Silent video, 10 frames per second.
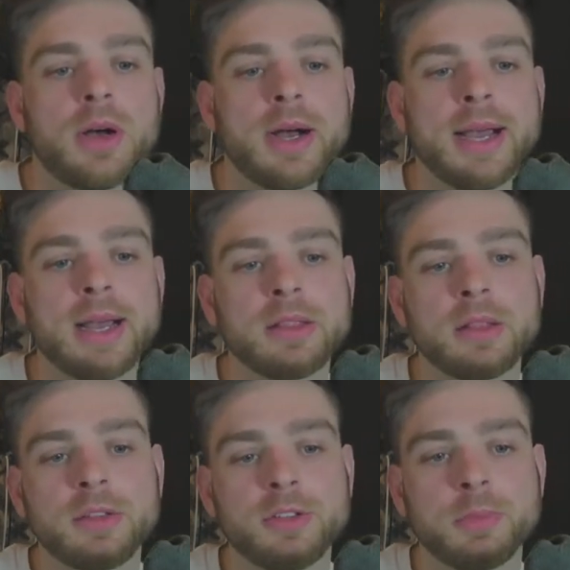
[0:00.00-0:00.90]
I had
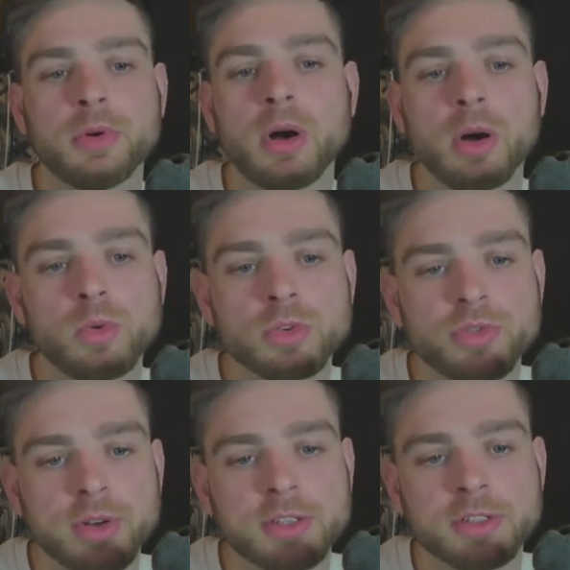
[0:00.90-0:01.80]
to pour hot
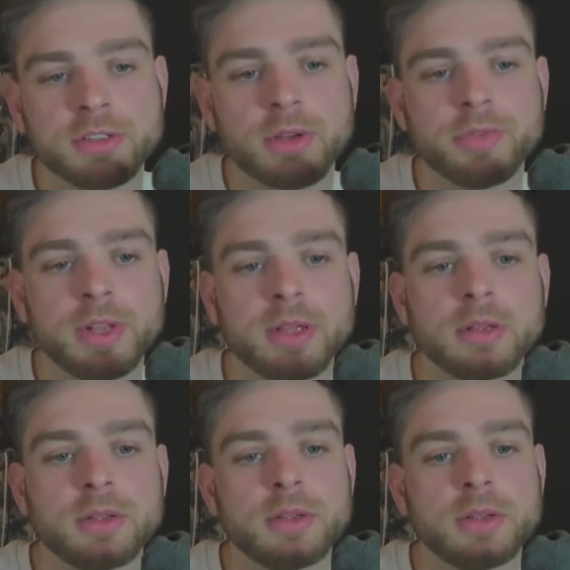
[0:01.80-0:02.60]
water on it to soften it.